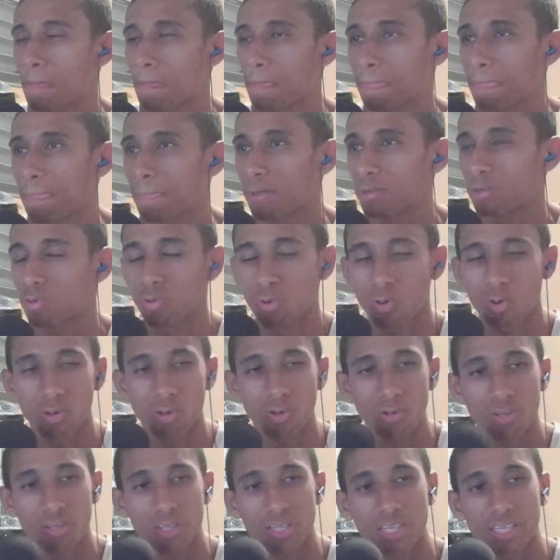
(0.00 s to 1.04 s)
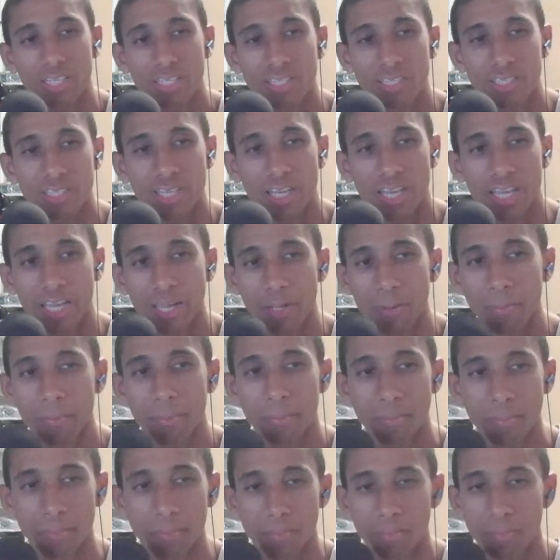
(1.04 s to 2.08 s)
Google is a
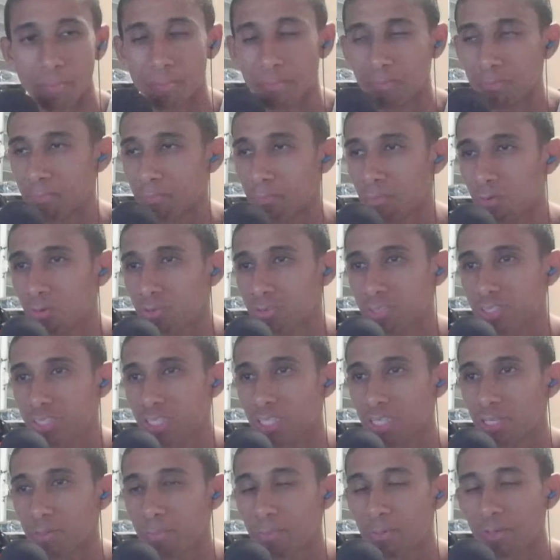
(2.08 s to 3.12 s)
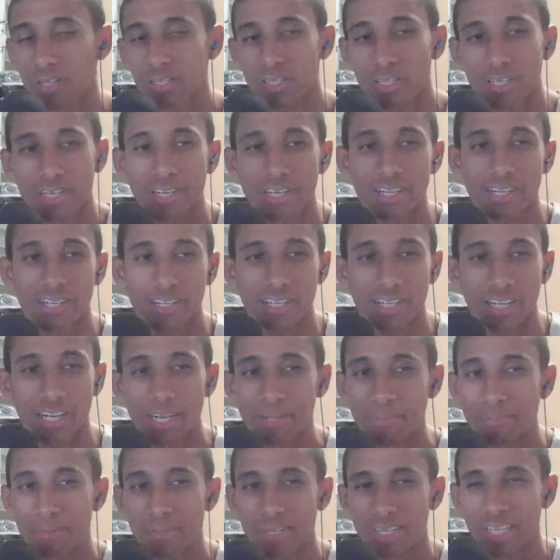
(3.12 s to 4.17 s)
multi-billionaire
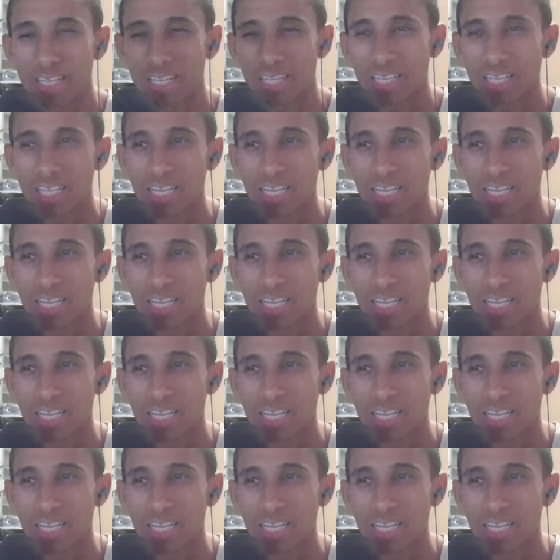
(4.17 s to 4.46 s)
company.